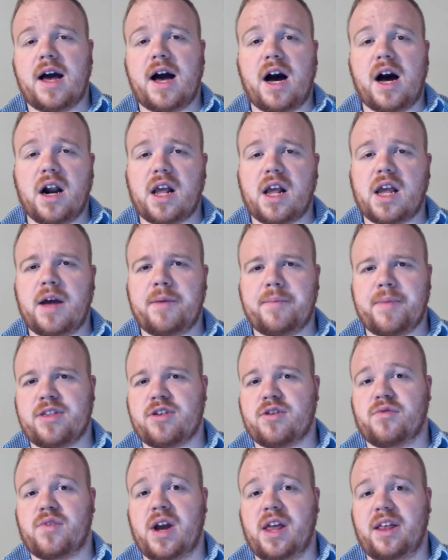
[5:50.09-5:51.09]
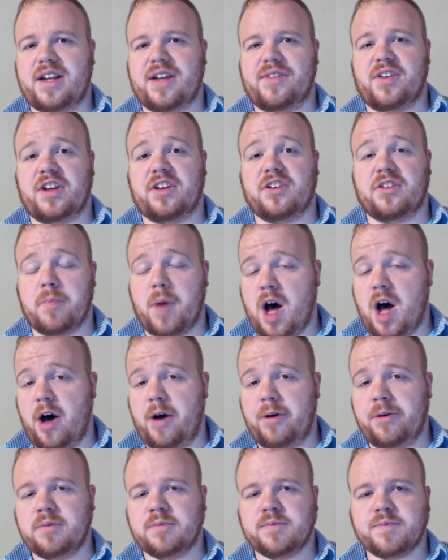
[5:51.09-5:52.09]
Ionic compounds are relatively
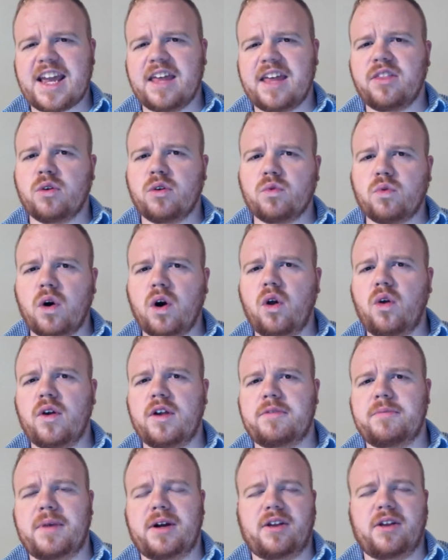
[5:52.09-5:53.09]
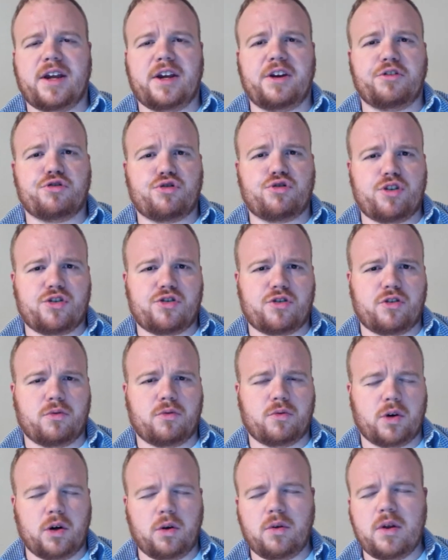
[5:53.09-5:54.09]
small, and their role is merely a nutritional
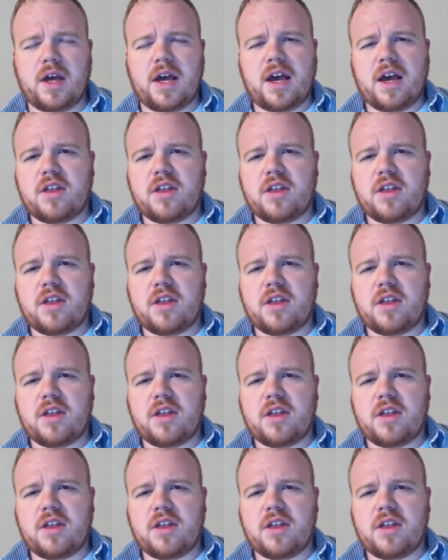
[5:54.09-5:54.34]
role,